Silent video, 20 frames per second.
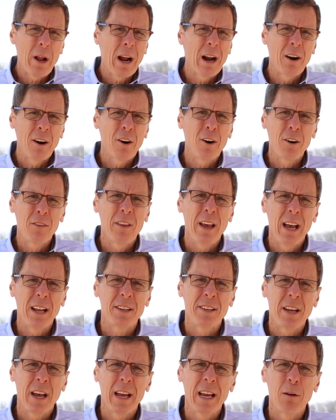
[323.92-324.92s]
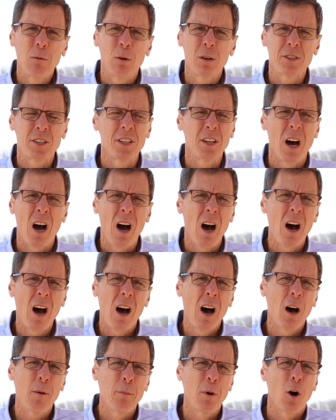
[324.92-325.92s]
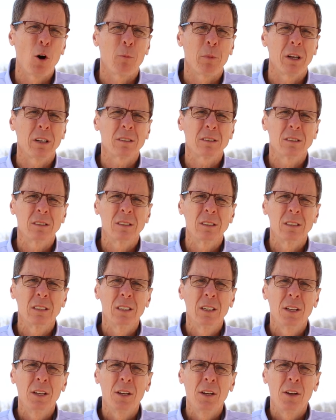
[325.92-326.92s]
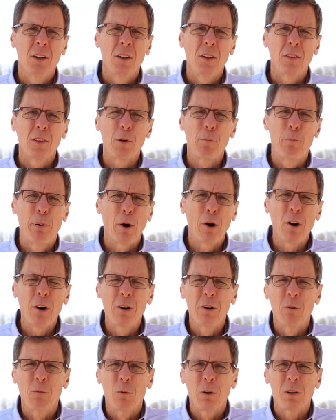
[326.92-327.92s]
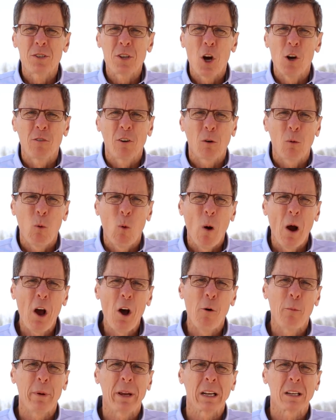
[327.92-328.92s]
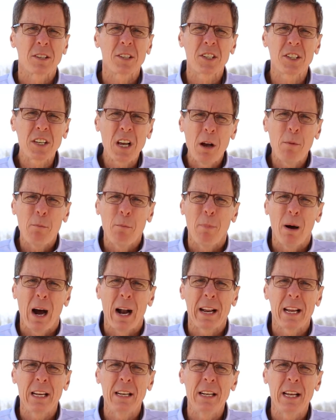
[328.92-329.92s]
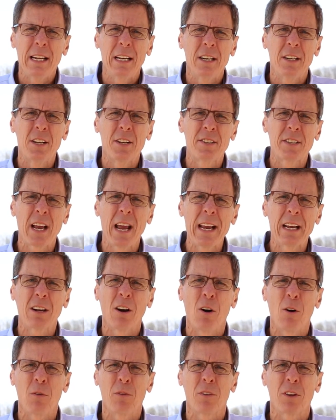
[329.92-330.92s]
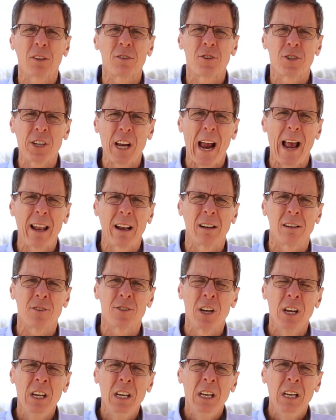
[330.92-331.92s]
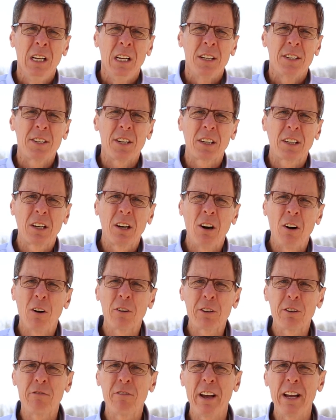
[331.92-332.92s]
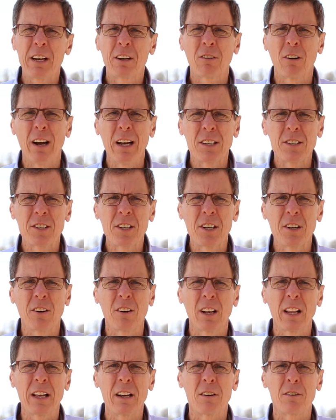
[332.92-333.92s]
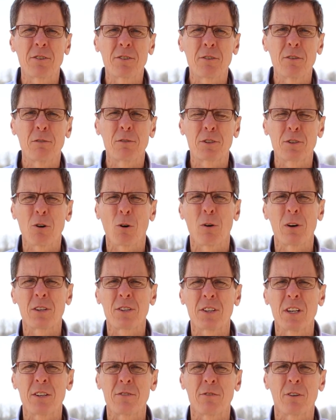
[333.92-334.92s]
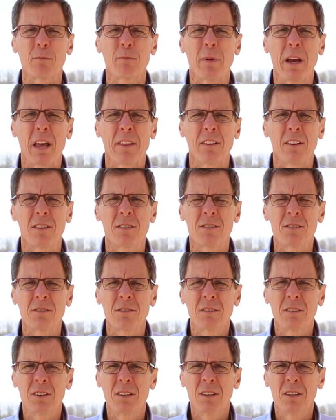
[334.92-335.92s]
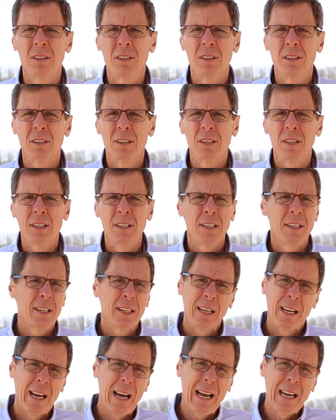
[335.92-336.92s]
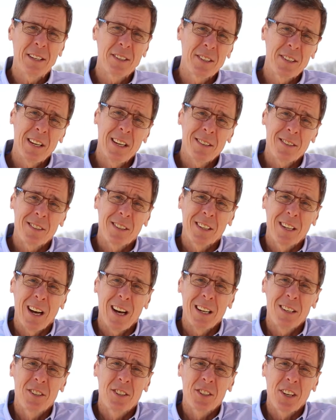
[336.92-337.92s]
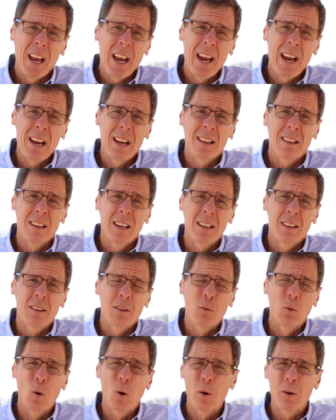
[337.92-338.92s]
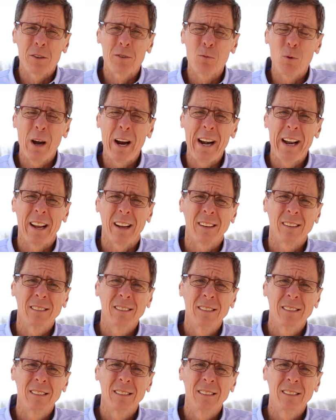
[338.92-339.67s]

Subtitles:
I heard that day was an aha moment. The burden was overwhelming. Somebody needed to take on the challenge to cultivate Christ-centered leaders through story-centric methods. I sensed God saying that the world is waiting.